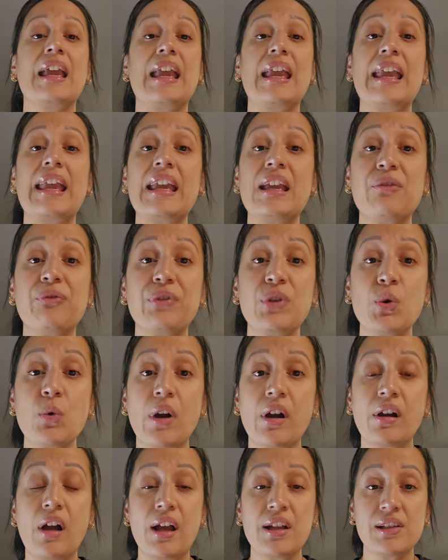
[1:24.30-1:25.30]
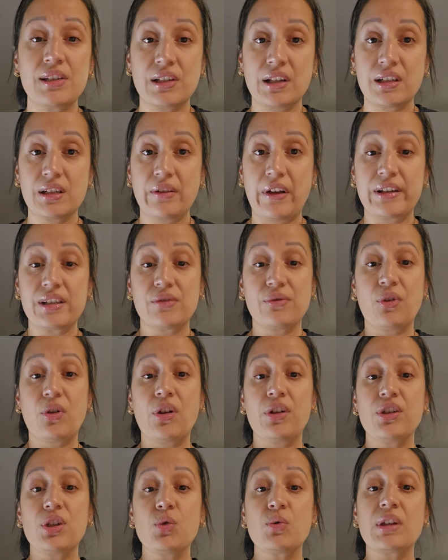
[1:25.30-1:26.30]
If you are unsuccessful
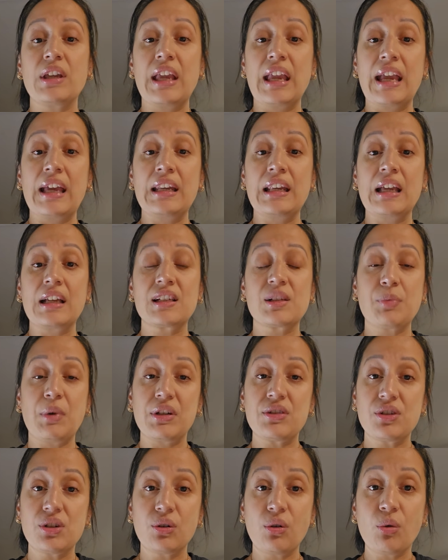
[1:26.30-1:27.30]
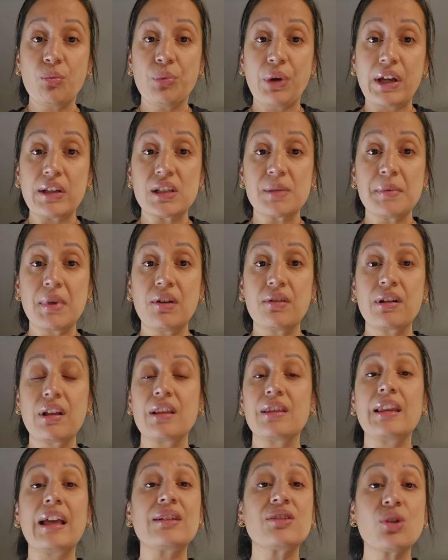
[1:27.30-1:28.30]
and you can't express your own breast milk,
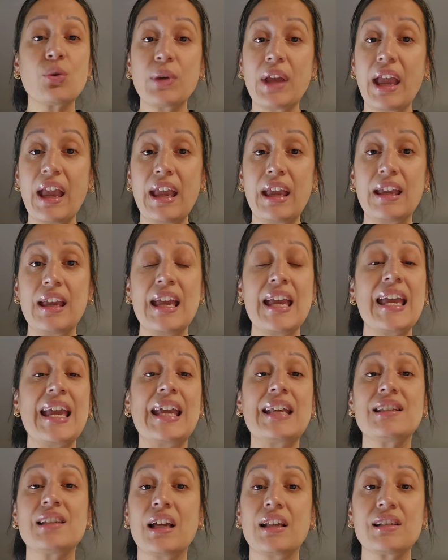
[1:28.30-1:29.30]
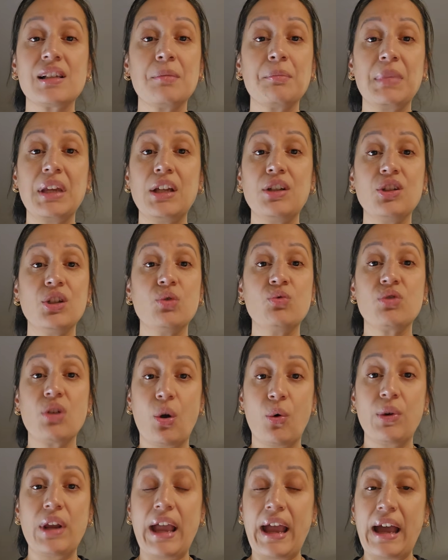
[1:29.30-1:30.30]
that's okay. It doesn't mean you
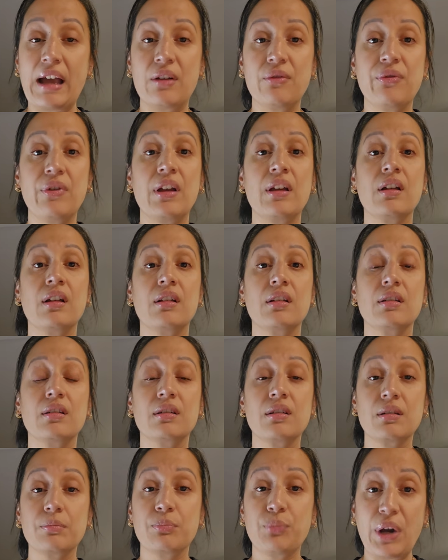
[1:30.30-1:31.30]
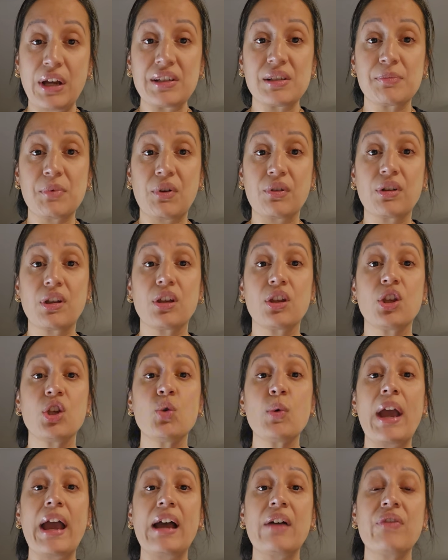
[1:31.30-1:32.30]
don't have breast milk.
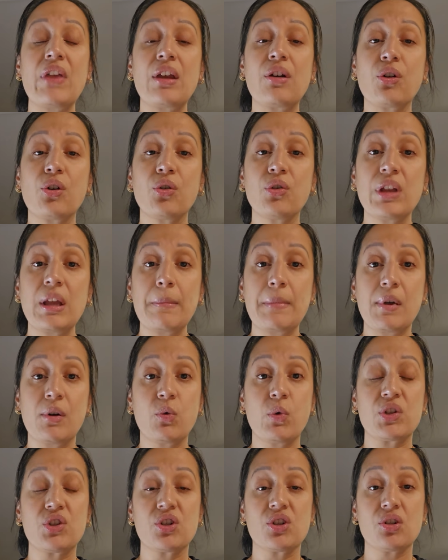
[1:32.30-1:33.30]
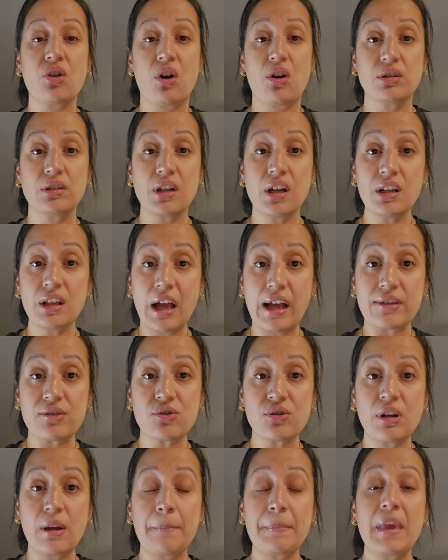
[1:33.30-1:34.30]
You have that early milk, which is called
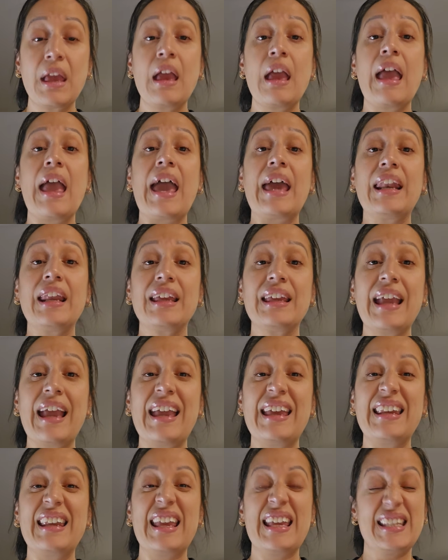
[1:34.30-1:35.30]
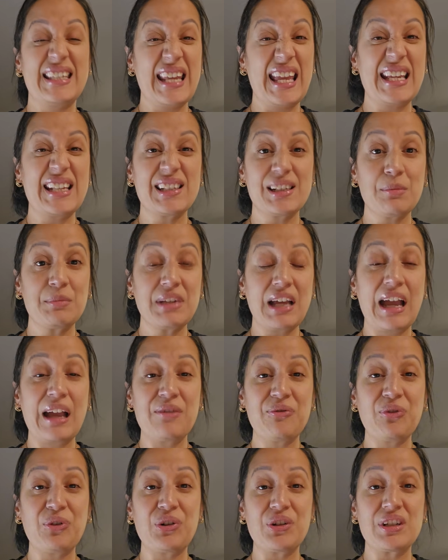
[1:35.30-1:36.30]
colostrum, and again, it takes some
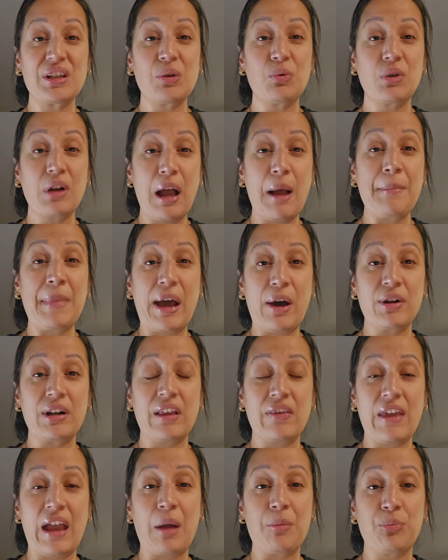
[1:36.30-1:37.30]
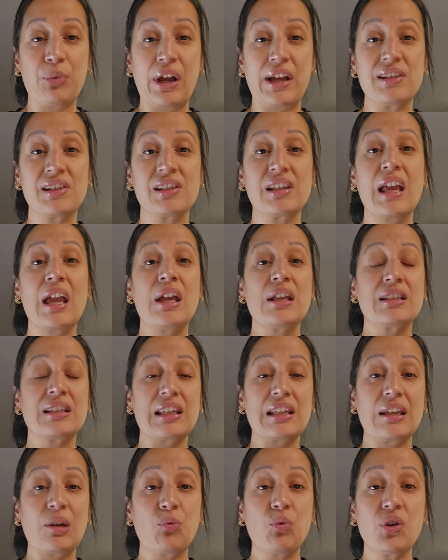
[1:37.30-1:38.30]
time for it to come out of that breast
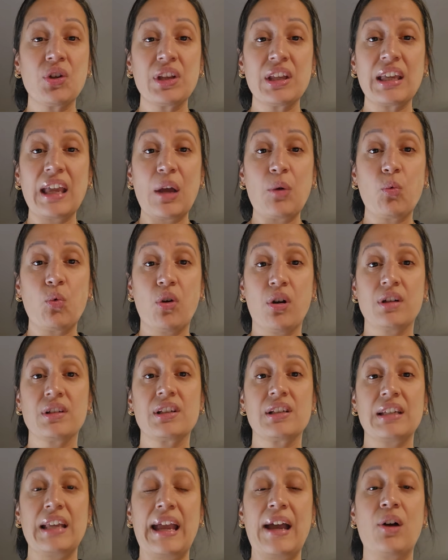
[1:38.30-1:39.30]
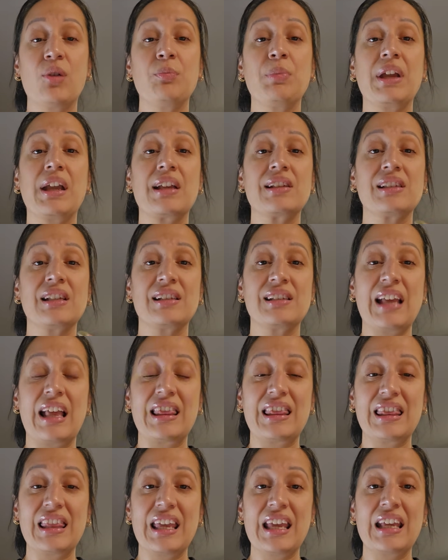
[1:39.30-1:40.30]
to really get worked down, because it's
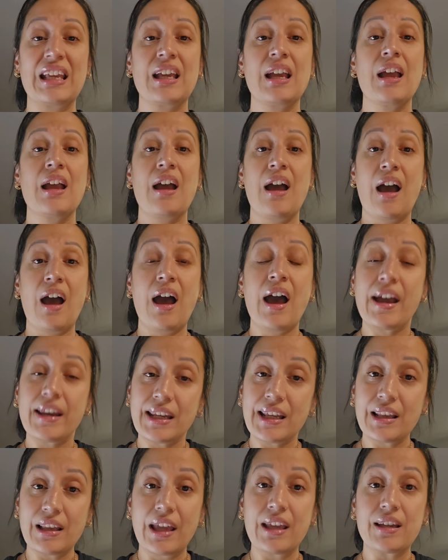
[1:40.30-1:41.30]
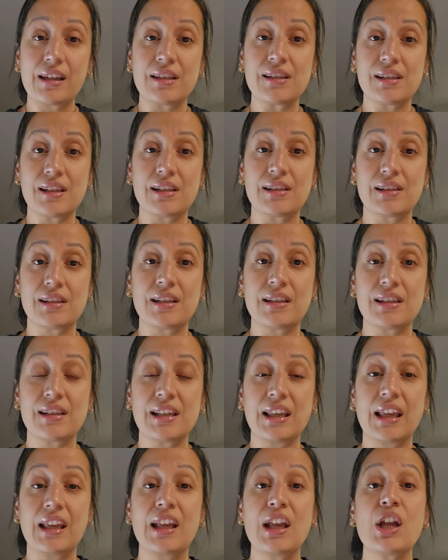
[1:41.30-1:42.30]
that thick honey-like
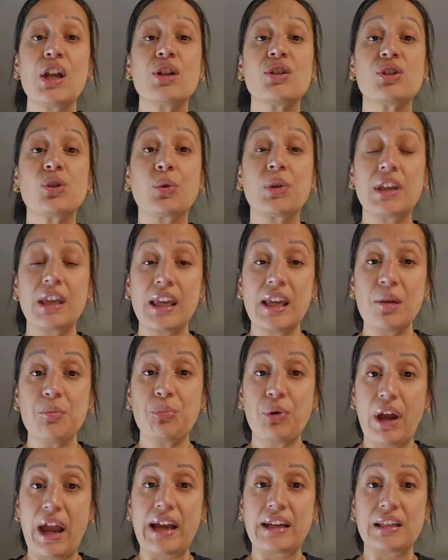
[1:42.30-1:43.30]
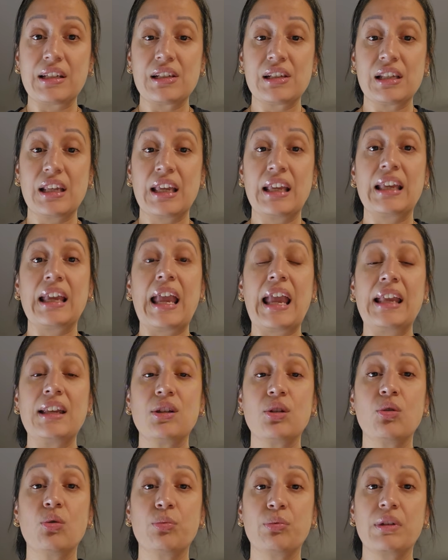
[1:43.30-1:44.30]
consistency. So keep practicing and
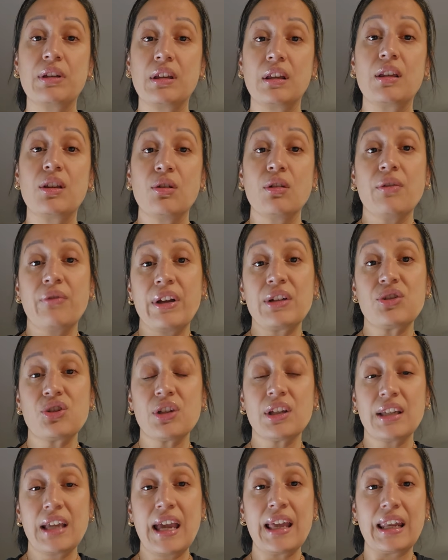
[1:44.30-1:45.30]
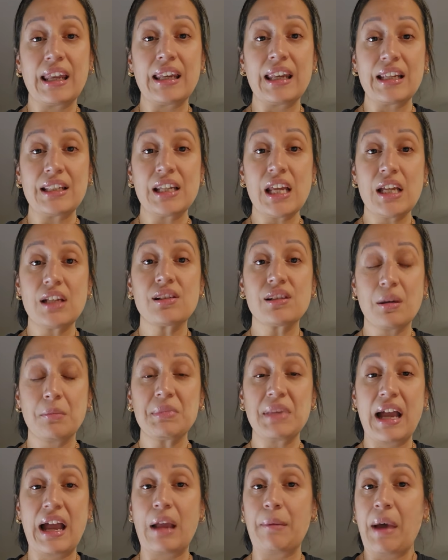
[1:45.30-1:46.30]
you'll eventually get it. It takes some
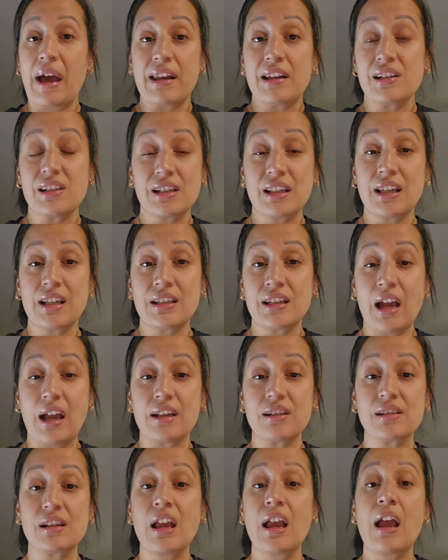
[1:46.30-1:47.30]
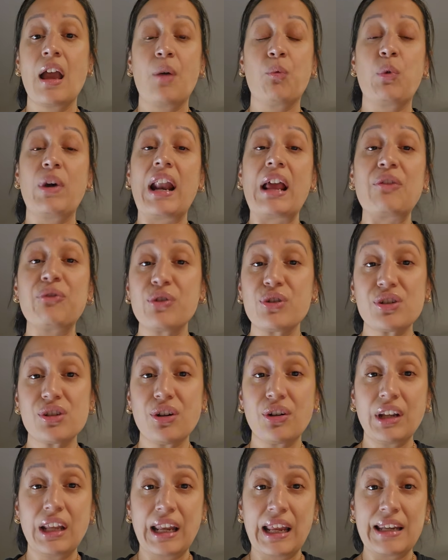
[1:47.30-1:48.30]
time, honestly it does. When I first
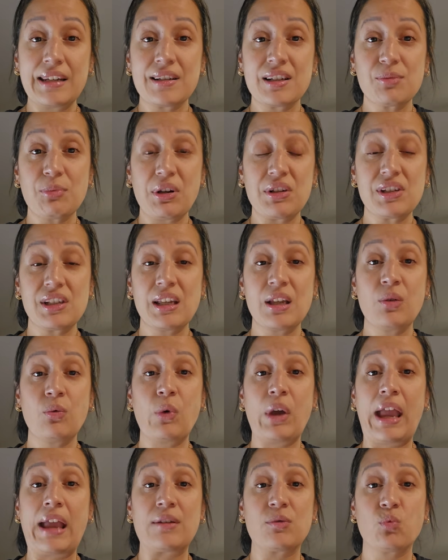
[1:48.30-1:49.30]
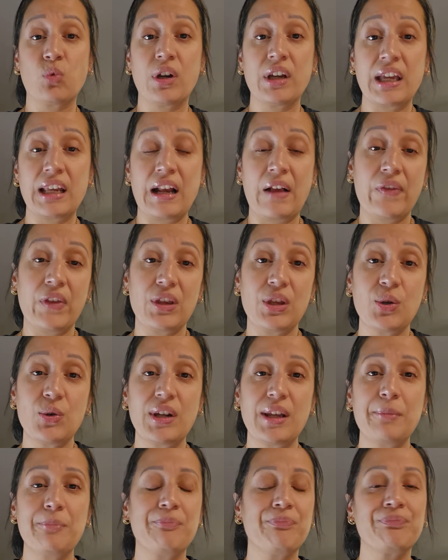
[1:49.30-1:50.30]
started hand expressing at working on the
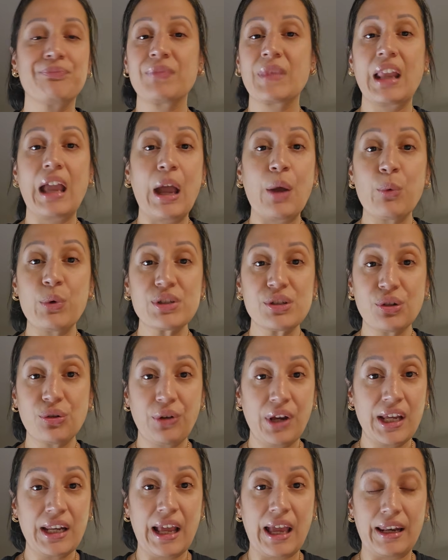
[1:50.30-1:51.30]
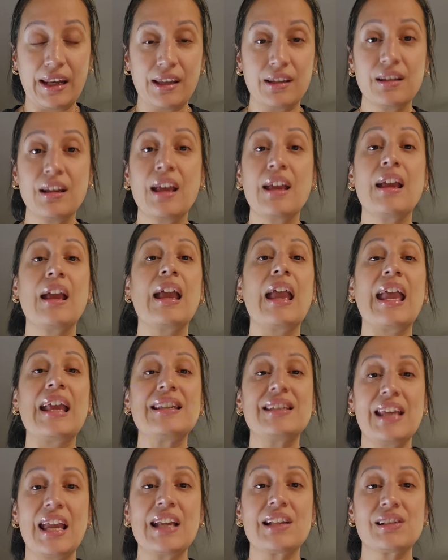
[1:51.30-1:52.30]
unit, I wasn't great at it. It
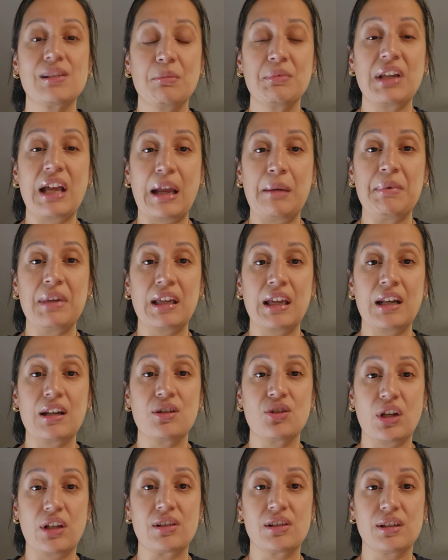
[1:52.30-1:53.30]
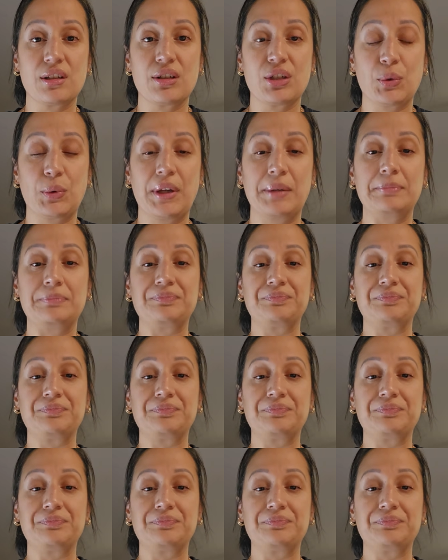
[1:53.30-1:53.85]
takes some time to get adjusted to it.